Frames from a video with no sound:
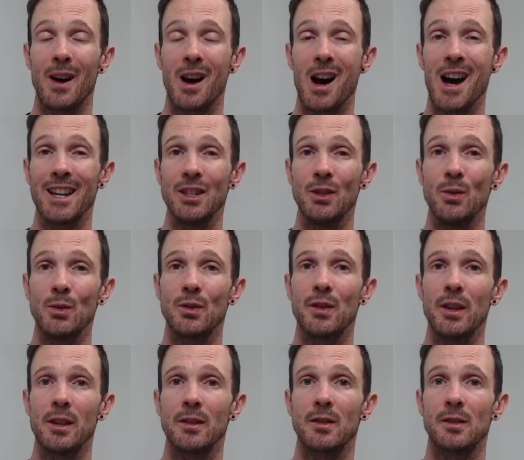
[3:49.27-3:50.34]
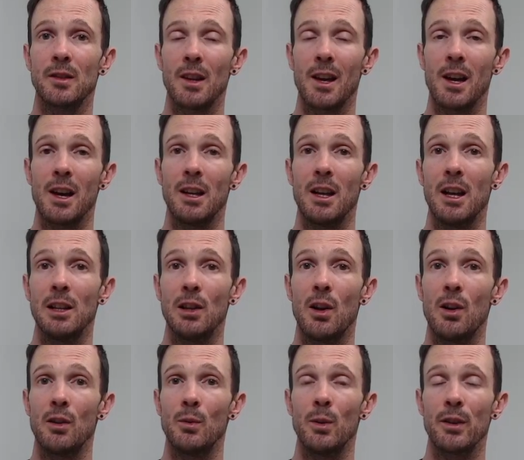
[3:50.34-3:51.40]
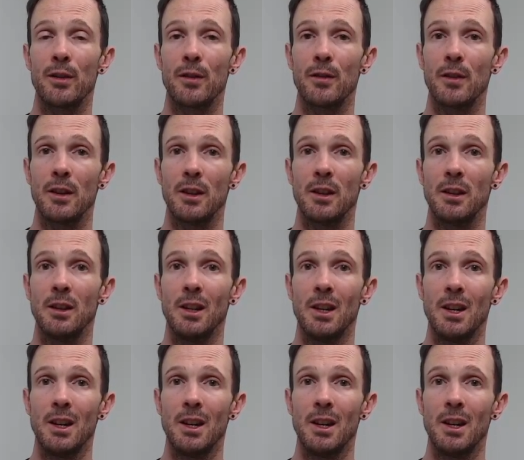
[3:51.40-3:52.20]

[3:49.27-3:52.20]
I use this along with the